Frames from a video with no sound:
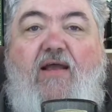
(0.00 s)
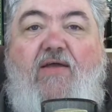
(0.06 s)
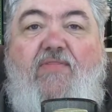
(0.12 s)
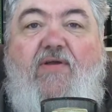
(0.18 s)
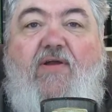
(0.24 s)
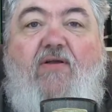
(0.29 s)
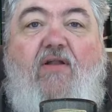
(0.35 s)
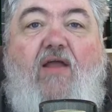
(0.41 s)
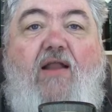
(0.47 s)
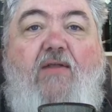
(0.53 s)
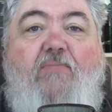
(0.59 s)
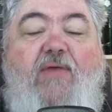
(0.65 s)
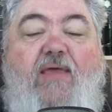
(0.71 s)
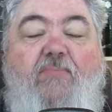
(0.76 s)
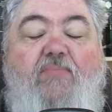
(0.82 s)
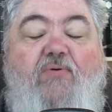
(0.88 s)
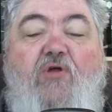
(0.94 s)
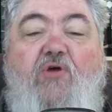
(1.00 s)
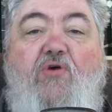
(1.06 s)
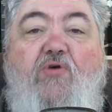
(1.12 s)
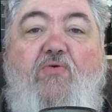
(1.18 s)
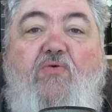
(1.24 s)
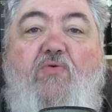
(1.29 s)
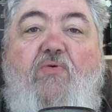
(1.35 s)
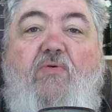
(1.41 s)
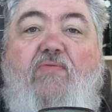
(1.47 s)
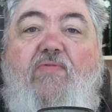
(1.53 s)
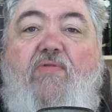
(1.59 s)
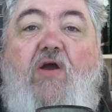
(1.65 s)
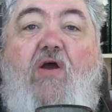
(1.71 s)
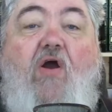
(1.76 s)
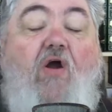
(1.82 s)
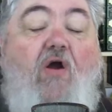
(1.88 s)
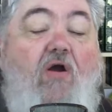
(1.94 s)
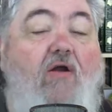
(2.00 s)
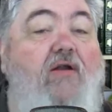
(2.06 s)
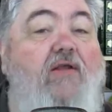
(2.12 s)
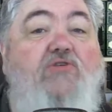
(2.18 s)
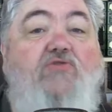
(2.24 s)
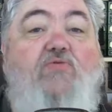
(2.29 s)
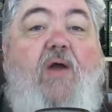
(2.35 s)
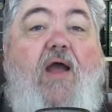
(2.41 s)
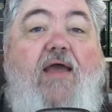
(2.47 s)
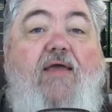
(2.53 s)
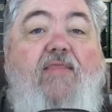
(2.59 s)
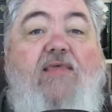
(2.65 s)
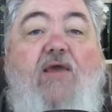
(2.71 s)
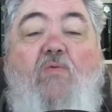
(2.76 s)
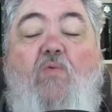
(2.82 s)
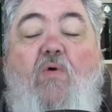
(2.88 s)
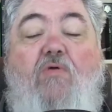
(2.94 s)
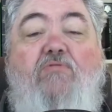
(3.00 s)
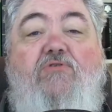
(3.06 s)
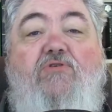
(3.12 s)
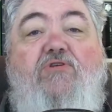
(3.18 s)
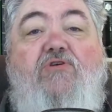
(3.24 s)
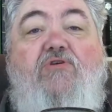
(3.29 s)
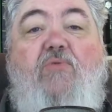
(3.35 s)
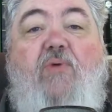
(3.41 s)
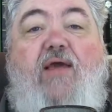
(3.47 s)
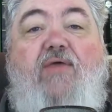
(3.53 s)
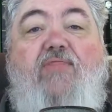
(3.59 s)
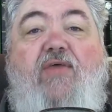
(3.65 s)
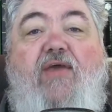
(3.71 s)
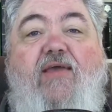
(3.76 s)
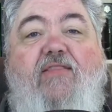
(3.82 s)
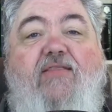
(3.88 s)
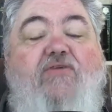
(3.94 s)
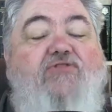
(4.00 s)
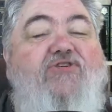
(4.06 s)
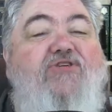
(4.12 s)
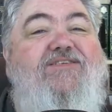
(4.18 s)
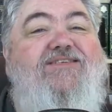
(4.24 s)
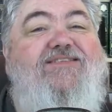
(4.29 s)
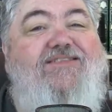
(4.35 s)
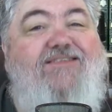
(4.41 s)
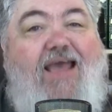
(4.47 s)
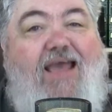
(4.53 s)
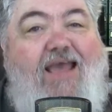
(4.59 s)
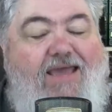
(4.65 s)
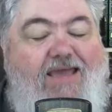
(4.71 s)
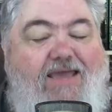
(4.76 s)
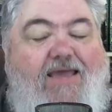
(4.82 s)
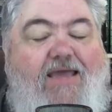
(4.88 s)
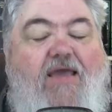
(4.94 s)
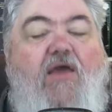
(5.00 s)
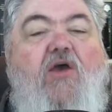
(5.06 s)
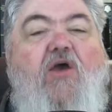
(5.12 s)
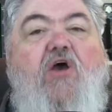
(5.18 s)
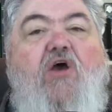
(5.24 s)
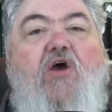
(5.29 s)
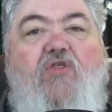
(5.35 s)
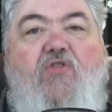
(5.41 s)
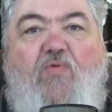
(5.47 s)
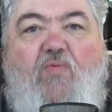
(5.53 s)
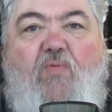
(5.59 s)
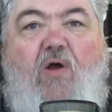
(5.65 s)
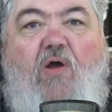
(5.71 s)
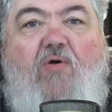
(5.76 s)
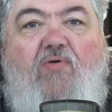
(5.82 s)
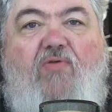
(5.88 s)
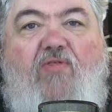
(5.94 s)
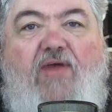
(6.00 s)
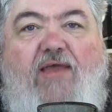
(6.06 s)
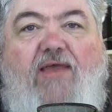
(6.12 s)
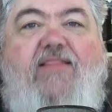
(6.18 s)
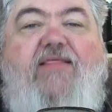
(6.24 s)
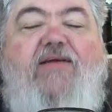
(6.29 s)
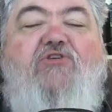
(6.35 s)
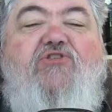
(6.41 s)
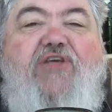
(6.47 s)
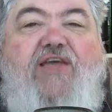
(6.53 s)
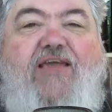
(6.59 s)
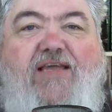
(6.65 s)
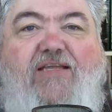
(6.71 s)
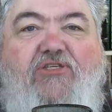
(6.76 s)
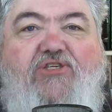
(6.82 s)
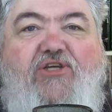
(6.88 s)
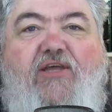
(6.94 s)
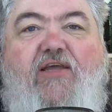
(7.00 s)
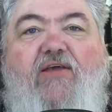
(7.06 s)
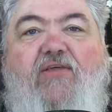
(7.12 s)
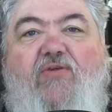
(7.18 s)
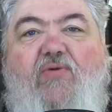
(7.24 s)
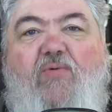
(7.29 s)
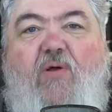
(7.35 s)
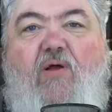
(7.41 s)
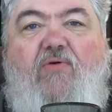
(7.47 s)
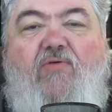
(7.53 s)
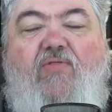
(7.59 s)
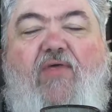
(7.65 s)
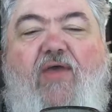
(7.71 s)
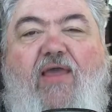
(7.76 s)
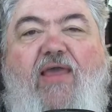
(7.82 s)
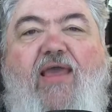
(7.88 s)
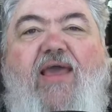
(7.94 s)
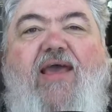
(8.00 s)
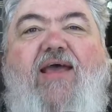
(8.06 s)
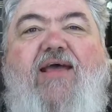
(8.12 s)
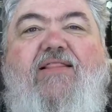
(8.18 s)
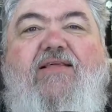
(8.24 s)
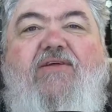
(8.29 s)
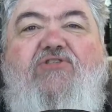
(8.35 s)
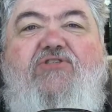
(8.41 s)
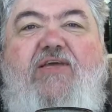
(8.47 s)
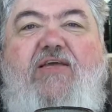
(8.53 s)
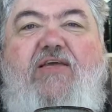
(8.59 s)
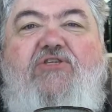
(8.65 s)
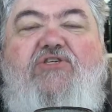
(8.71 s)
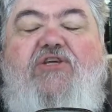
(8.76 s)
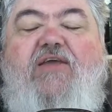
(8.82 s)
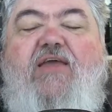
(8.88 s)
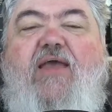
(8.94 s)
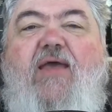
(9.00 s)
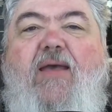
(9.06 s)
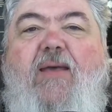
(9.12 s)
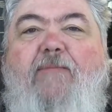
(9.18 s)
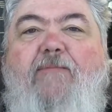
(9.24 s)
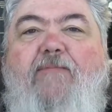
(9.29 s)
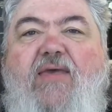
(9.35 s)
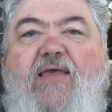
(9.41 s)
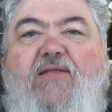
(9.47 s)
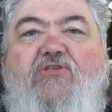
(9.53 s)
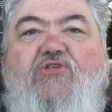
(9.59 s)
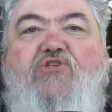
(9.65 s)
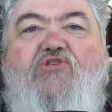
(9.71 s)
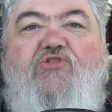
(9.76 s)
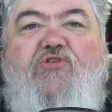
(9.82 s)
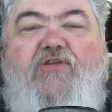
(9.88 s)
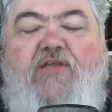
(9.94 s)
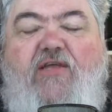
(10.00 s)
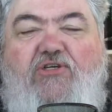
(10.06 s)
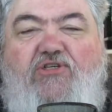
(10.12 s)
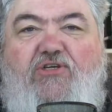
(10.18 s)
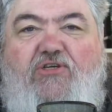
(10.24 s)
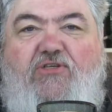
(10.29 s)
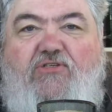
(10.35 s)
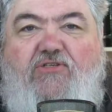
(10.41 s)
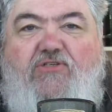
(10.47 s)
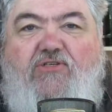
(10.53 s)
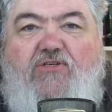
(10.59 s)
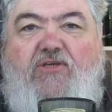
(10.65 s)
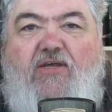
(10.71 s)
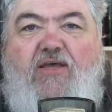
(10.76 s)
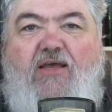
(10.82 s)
There are a lot of people who, their heart is right, they want to do the right thing, they're just saying the wrong thing. They're teaching the wrong thing. They're teaching men's traditions.